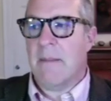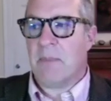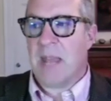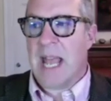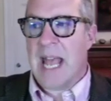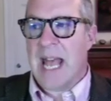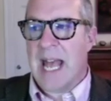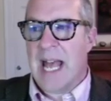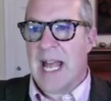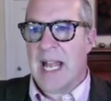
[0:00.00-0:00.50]

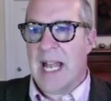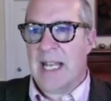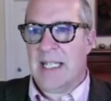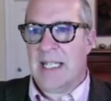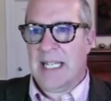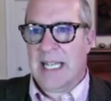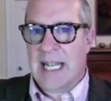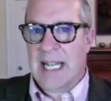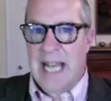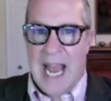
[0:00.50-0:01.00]
And
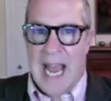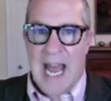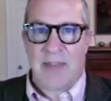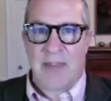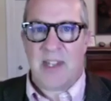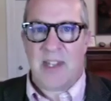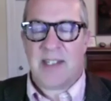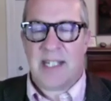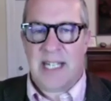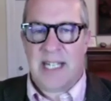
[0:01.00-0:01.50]
he had
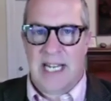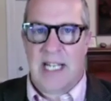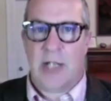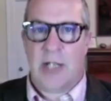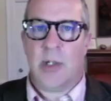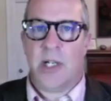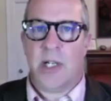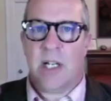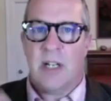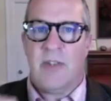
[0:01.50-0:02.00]
this
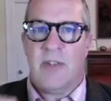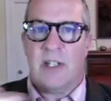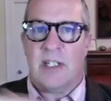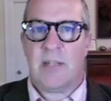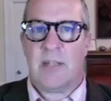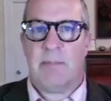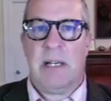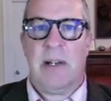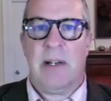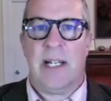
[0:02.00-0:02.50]
iterative
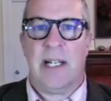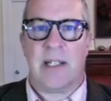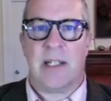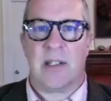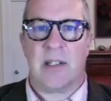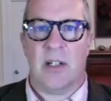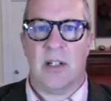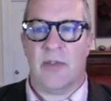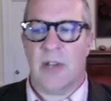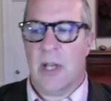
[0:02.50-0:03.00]
experience
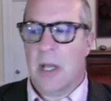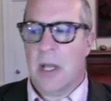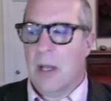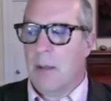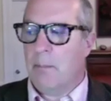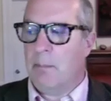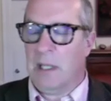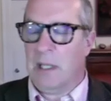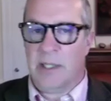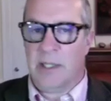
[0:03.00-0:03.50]
of
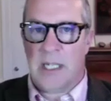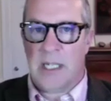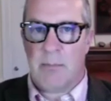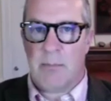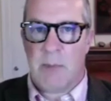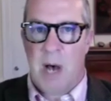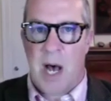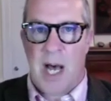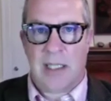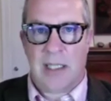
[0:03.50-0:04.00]
building a
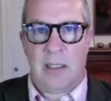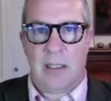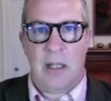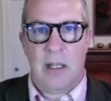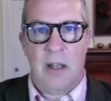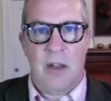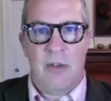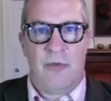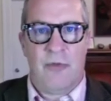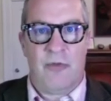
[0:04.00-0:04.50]
model,
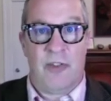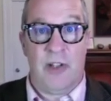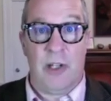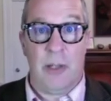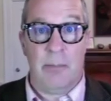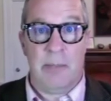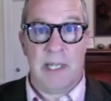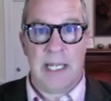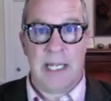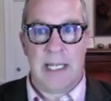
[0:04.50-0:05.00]

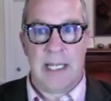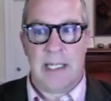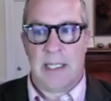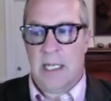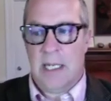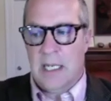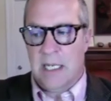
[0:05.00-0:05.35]
filming it,